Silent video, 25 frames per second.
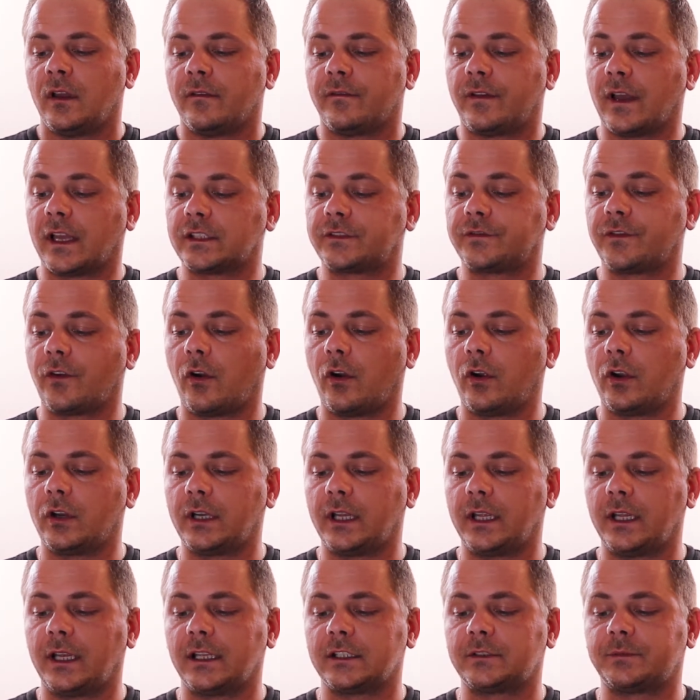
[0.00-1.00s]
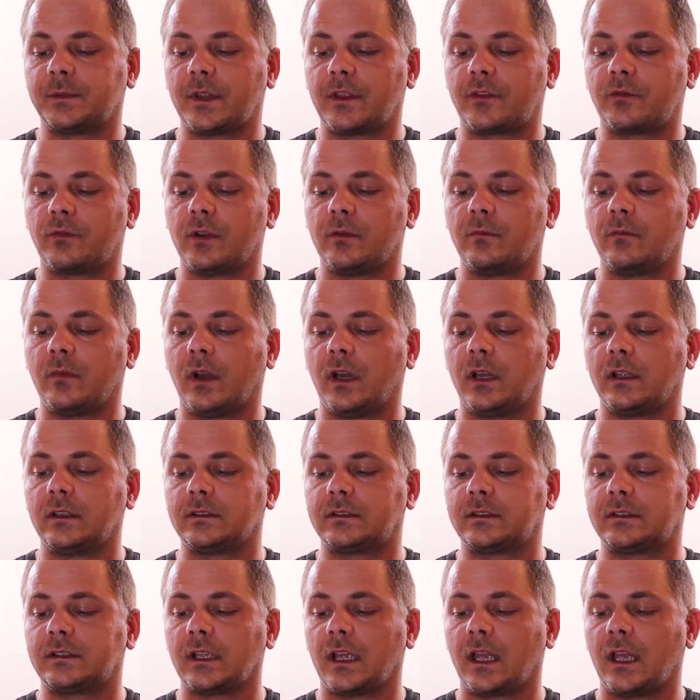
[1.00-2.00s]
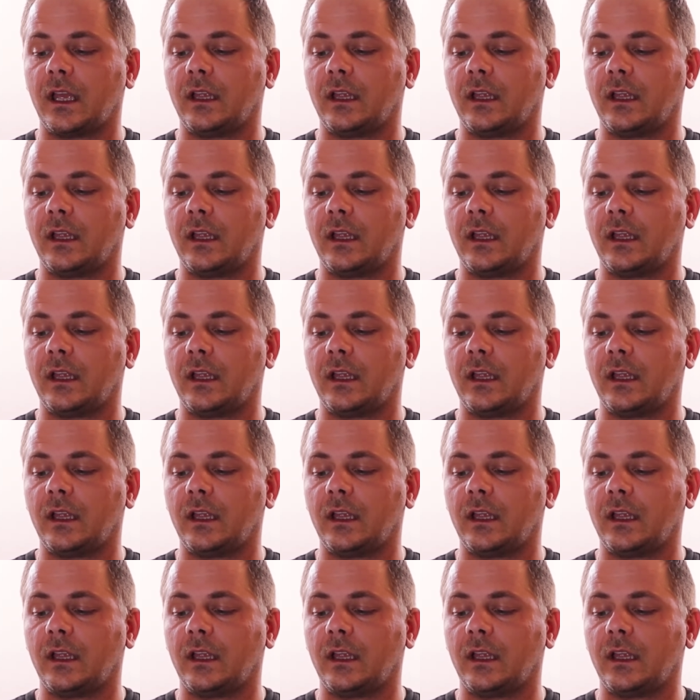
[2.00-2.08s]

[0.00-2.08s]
Fast forward, it has been three months,